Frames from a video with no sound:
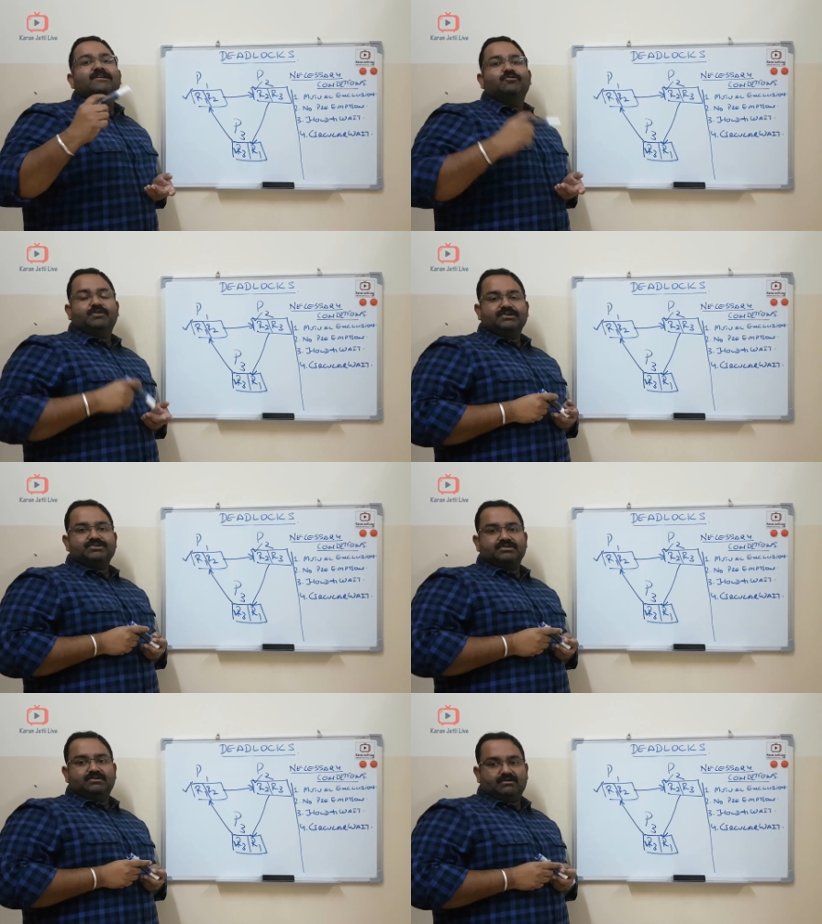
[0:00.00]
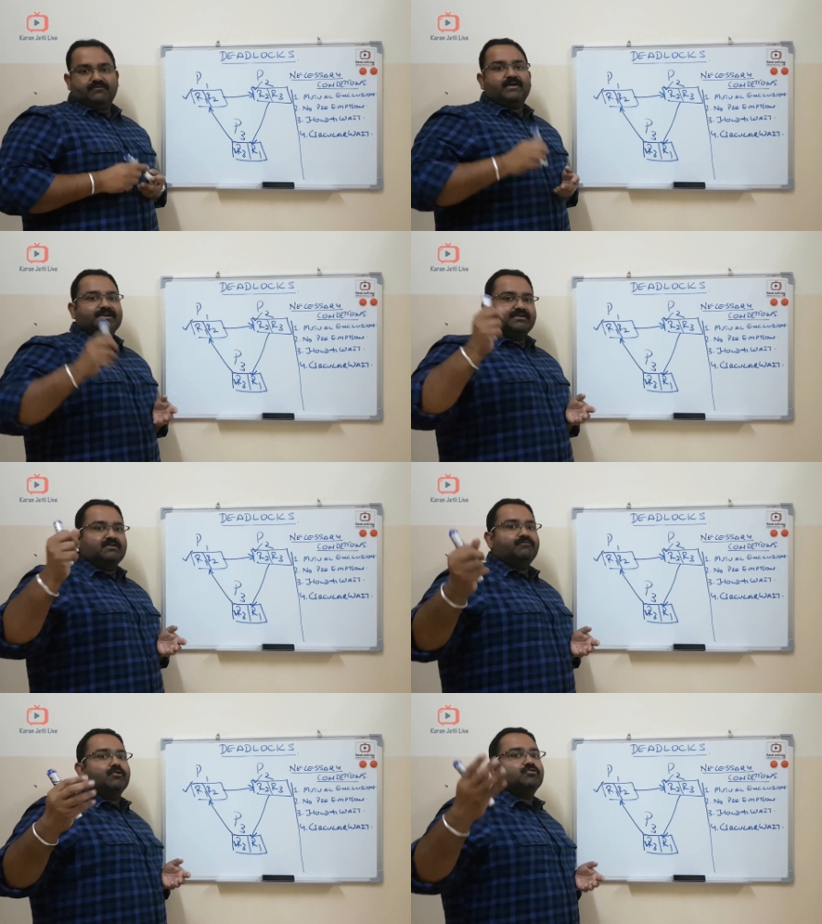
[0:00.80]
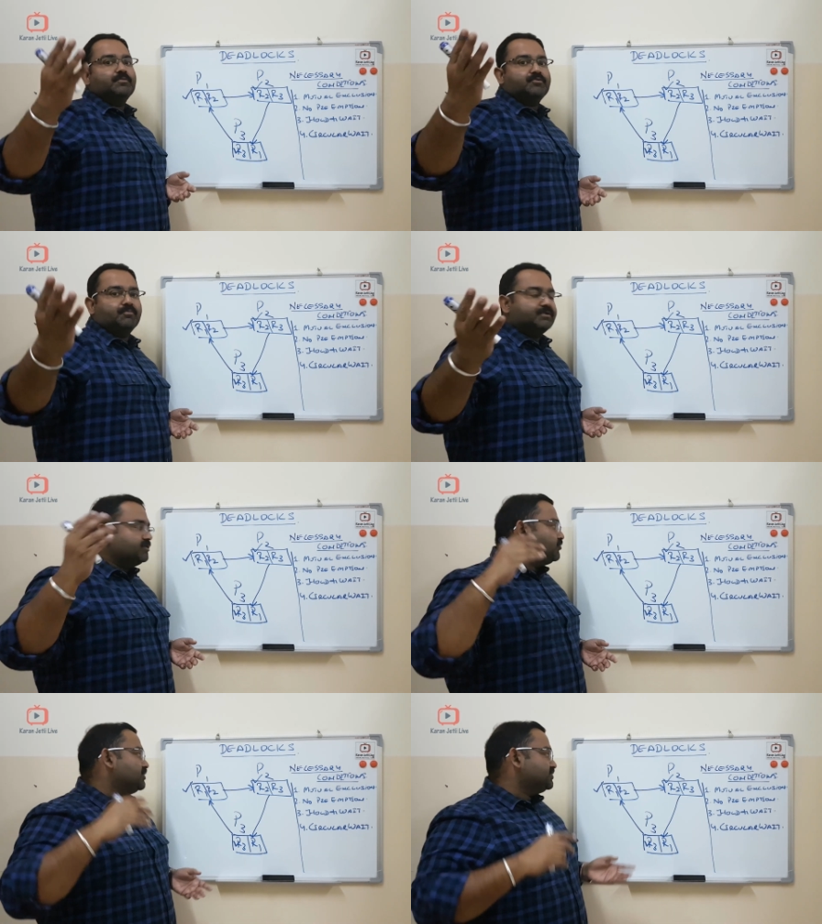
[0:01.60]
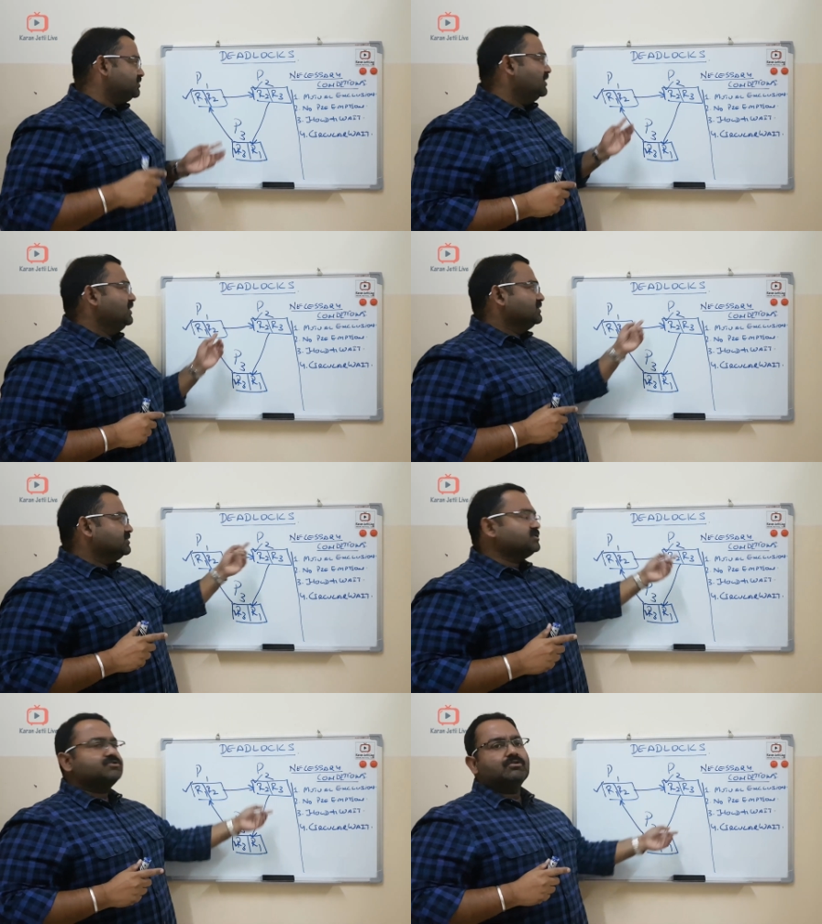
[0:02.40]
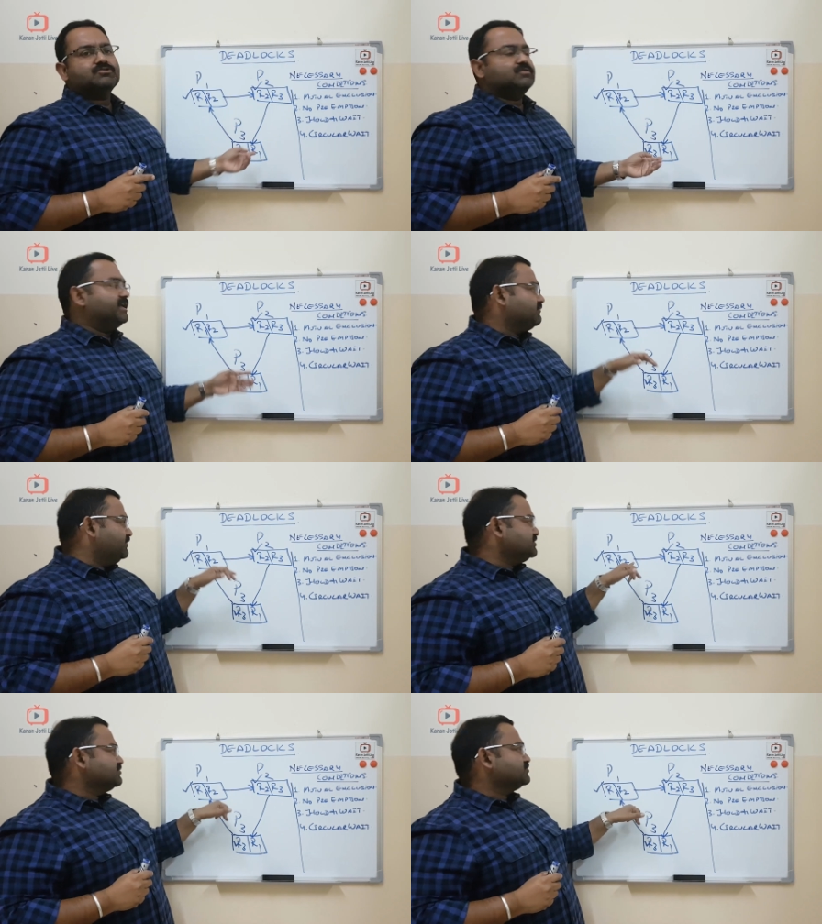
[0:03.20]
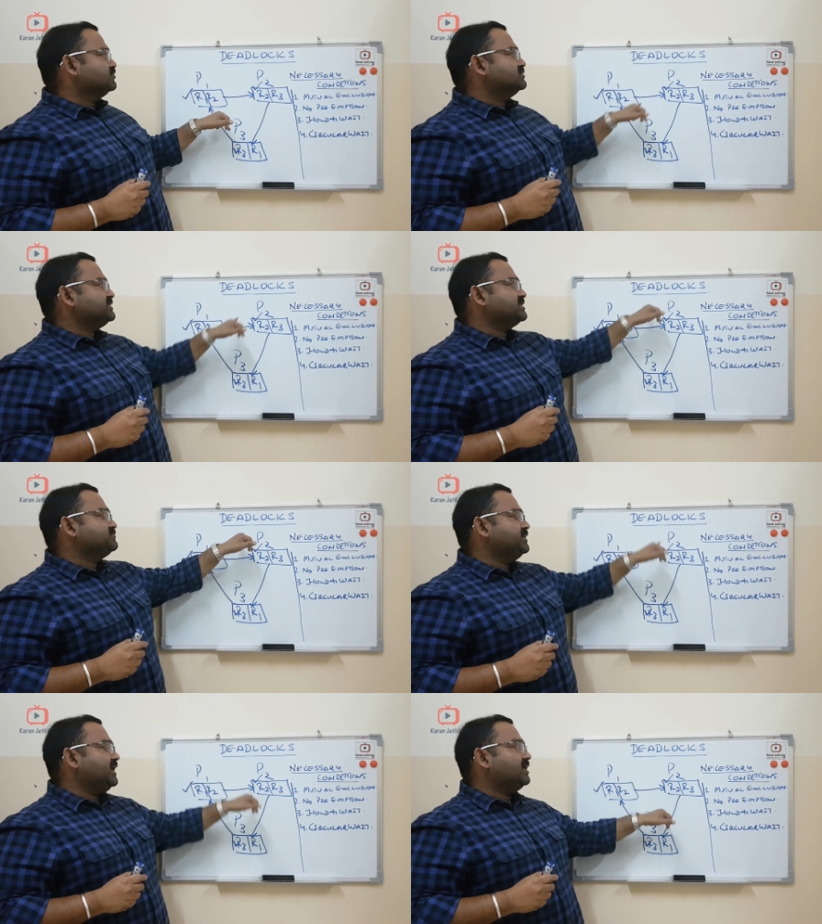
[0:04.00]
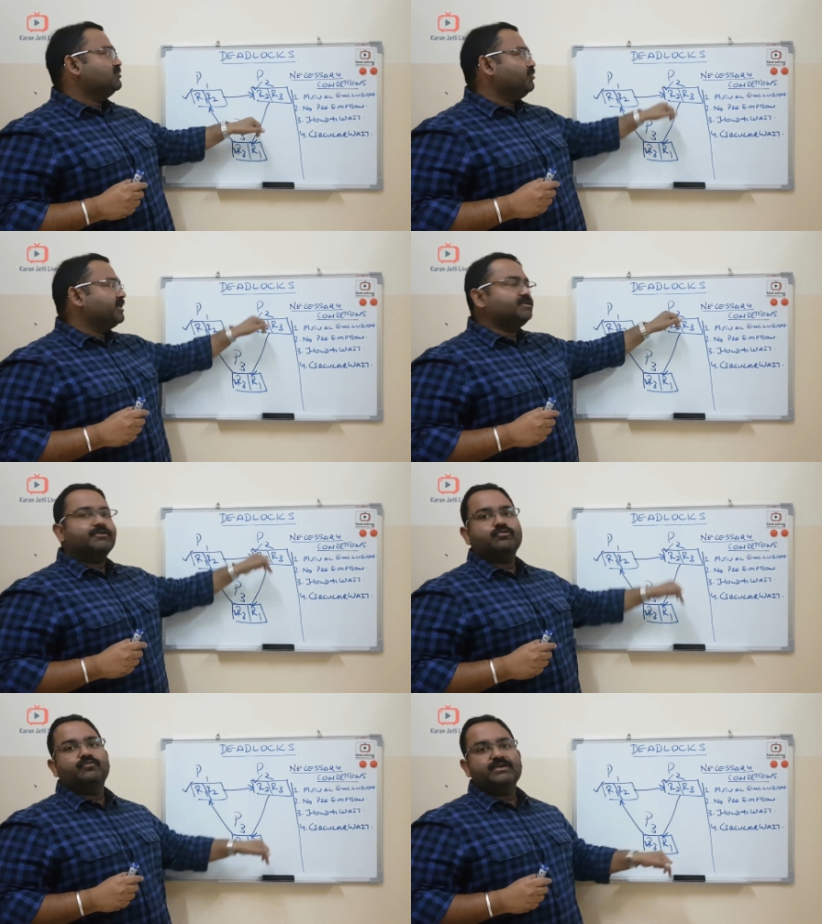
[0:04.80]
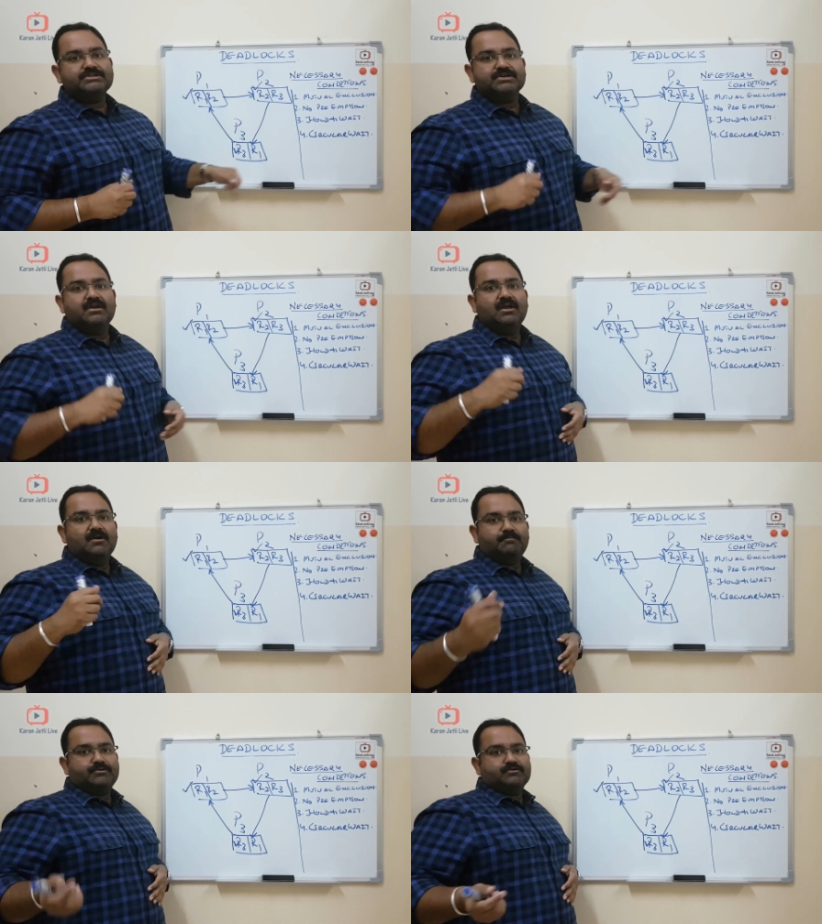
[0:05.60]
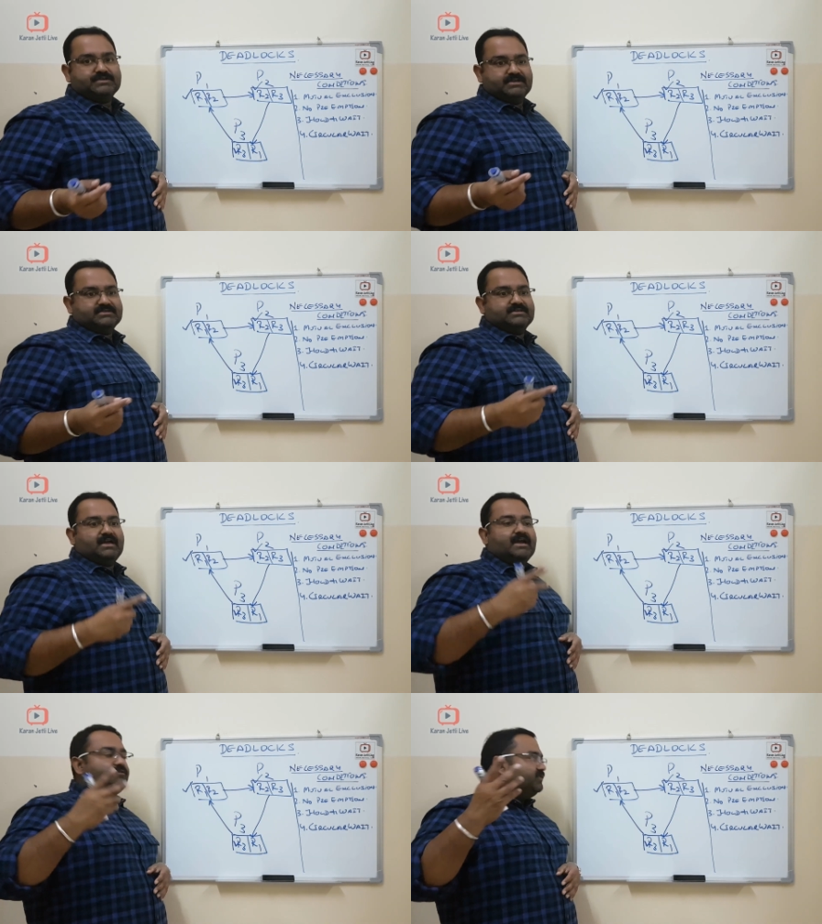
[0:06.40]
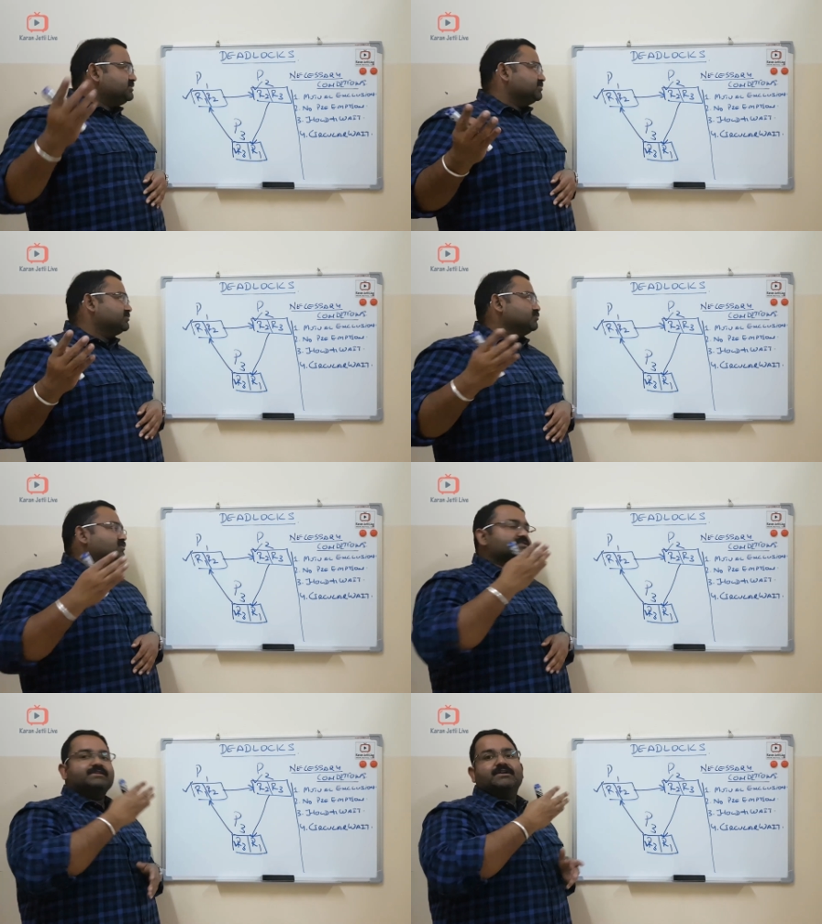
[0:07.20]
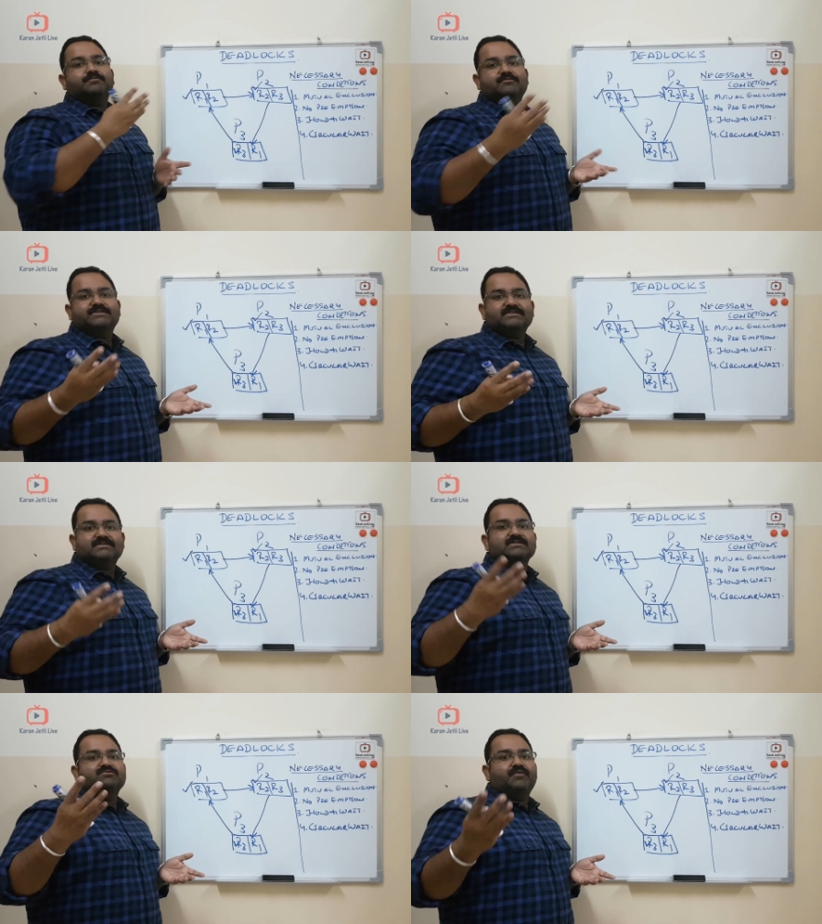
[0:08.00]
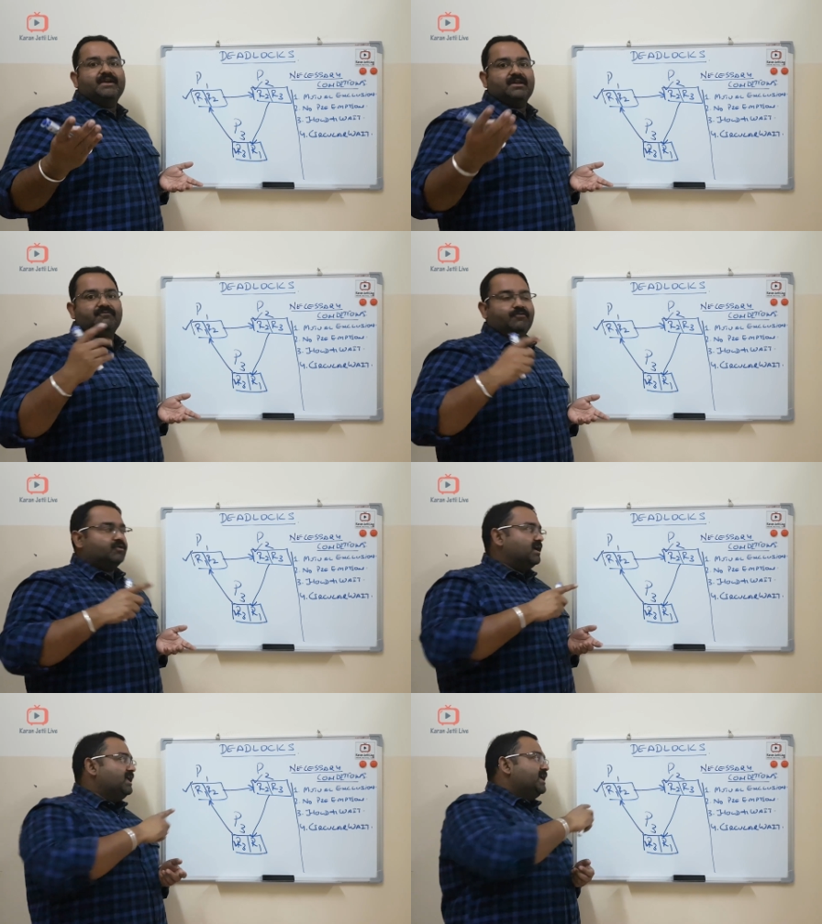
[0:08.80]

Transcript: allocation graph. I didn't follow the proper notation. This is also like which resource has been allocated to which process and which resource that process is waiting for.